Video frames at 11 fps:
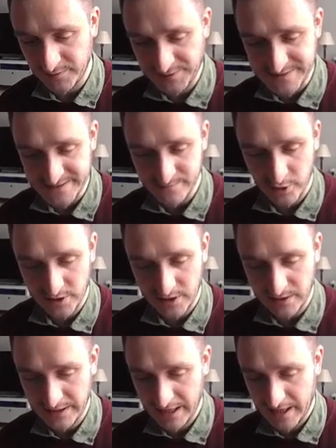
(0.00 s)
business
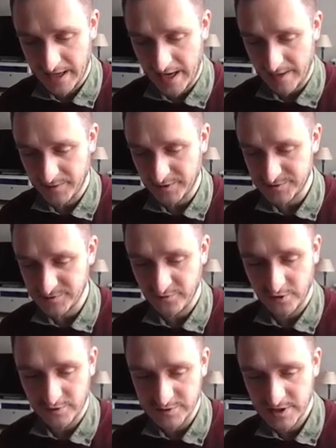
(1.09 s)
model, because of
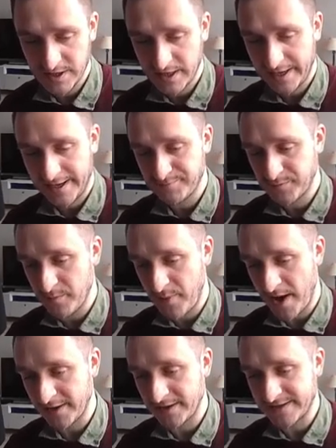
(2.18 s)
course
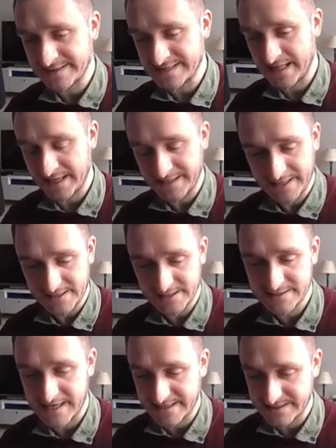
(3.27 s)
buying and selling data
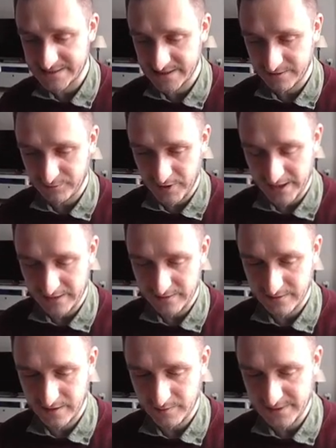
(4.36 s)
sets is a great
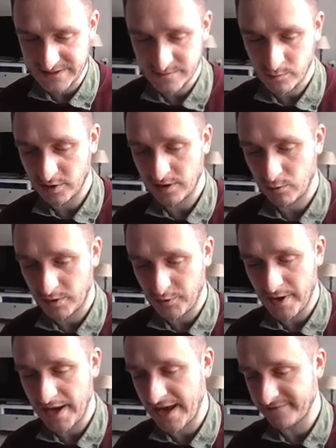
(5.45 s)
business model where you
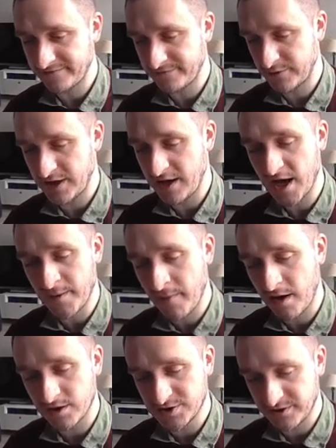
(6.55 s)
have really high
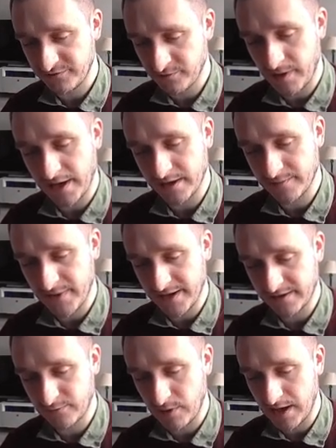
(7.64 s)
margin if you might make
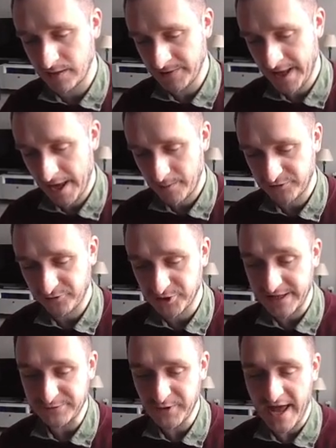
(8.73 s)
it well. But for
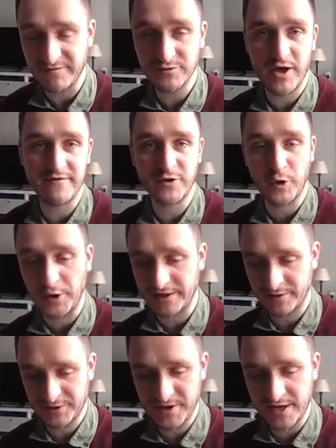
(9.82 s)
that you have to have correct
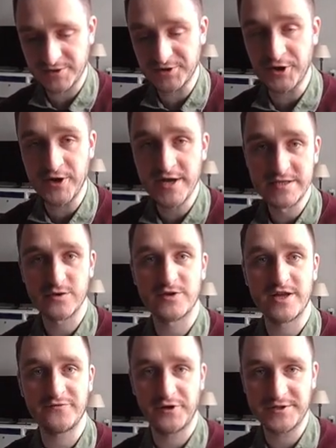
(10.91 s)
architecture, so
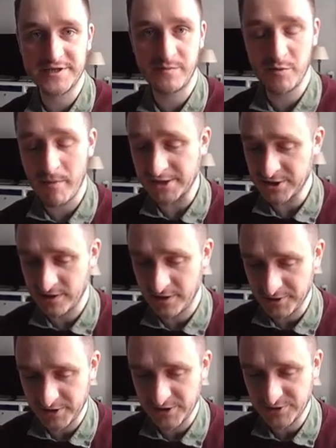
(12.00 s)
that for example machine
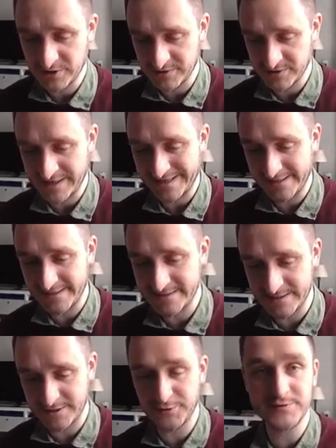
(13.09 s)
learning engineers can
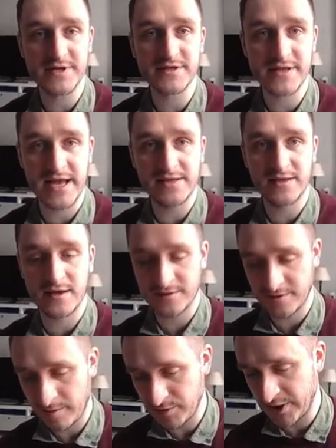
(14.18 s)
easily use the data in
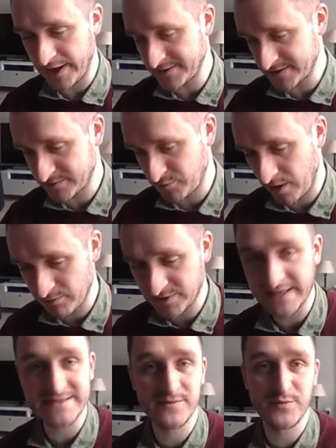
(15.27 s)
their applications. Probably
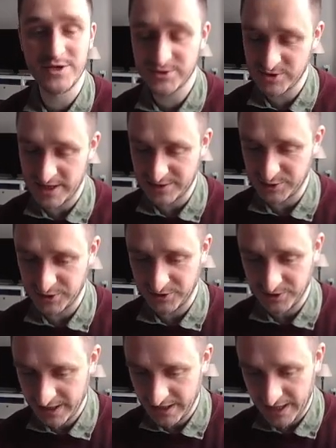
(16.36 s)
that's the biggest challenge
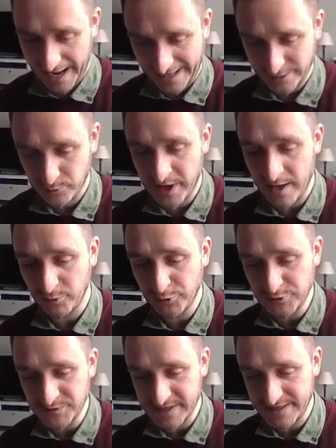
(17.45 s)
here, to be able to
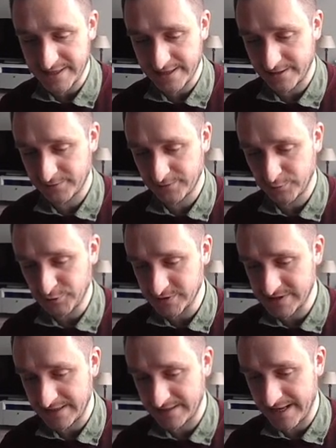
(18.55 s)
use
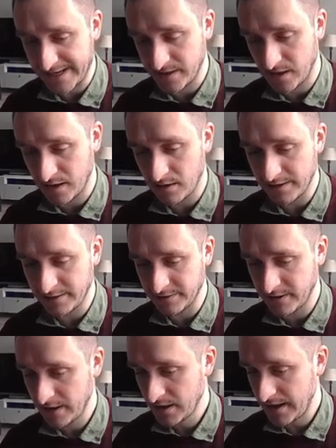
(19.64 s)
that data in
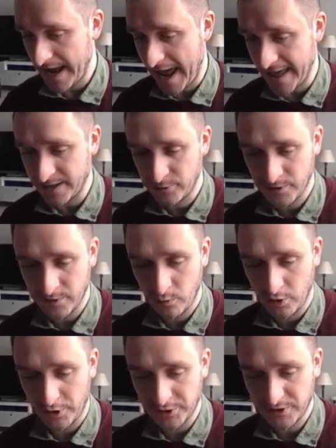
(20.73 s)
any real
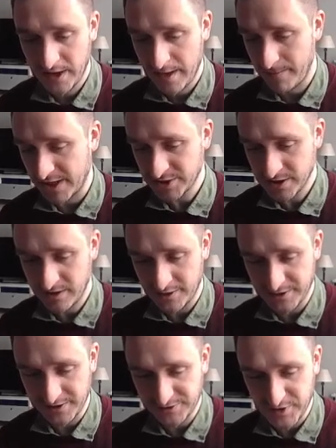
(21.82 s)
world machine
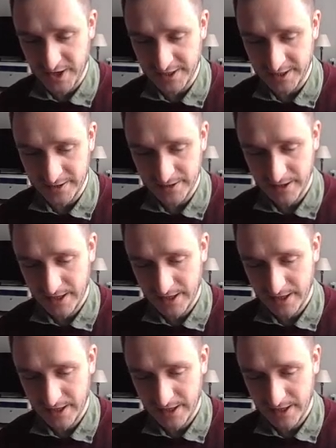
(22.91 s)
learning training